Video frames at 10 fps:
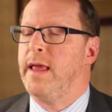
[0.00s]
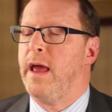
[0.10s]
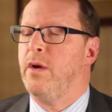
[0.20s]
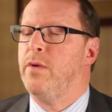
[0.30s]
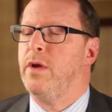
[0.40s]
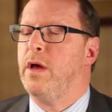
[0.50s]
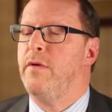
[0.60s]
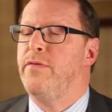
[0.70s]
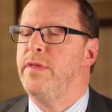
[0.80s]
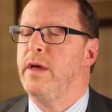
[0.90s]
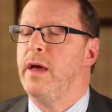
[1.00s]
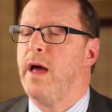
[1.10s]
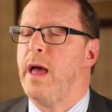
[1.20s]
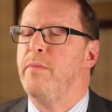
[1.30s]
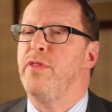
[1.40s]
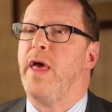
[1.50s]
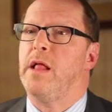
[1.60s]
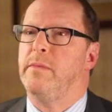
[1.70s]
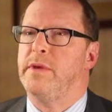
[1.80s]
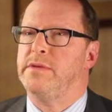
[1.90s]
area of the
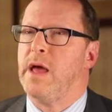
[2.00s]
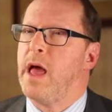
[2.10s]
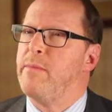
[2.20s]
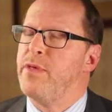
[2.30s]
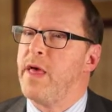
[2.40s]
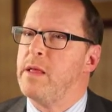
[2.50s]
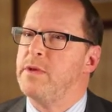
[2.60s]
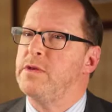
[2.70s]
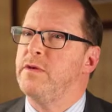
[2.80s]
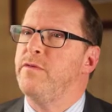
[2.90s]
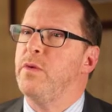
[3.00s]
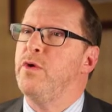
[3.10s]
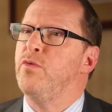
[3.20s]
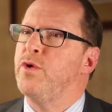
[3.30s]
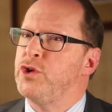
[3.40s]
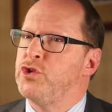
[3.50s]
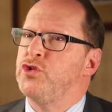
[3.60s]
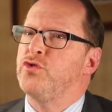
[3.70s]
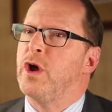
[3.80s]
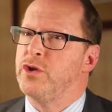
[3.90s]
hypothalamus. The hypothalamus is a very rich
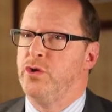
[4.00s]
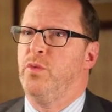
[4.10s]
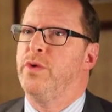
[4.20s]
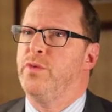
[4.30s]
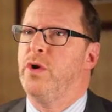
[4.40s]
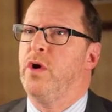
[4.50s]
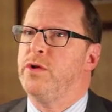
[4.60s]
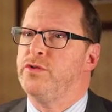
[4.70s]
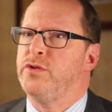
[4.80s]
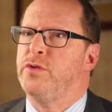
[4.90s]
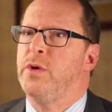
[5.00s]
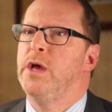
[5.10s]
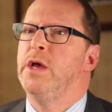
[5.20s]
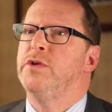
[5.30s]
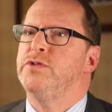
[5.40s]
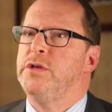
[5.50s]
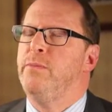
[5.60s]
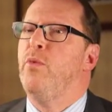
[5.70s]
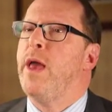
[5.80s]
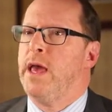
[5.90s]
structure with regards to
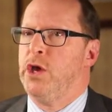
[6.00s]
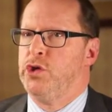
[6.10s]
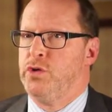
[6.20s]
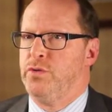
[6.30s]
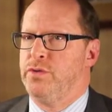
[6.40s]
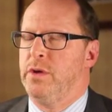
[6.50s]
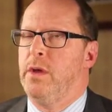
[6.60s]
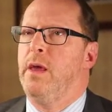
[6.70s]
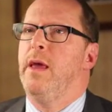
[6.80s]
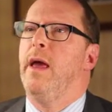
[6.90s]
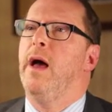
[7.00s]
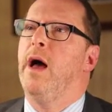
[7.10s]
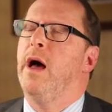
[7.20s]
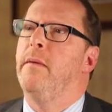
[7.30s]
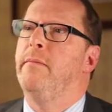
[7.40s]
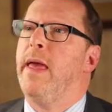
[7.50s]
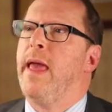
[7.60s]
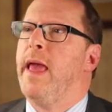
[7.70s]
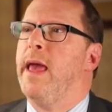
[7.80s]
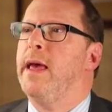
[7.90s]
sleep-wake issues.
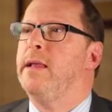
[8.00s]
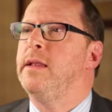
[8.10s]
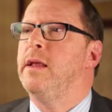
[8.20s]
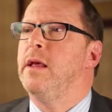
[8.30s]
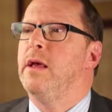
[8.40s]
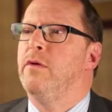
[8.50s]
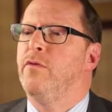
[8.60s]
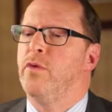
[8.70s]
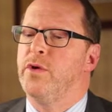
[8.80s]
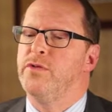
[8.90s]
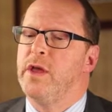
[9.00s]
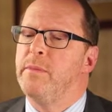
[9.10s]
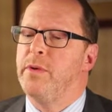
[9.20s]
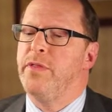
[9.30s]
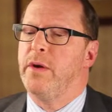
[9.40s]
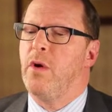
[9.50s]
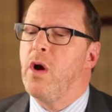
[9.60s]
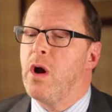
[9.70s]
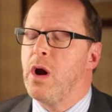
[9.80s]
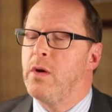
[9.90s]
And for example, there
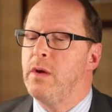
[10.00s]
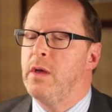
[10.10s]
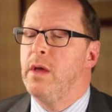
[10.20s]
are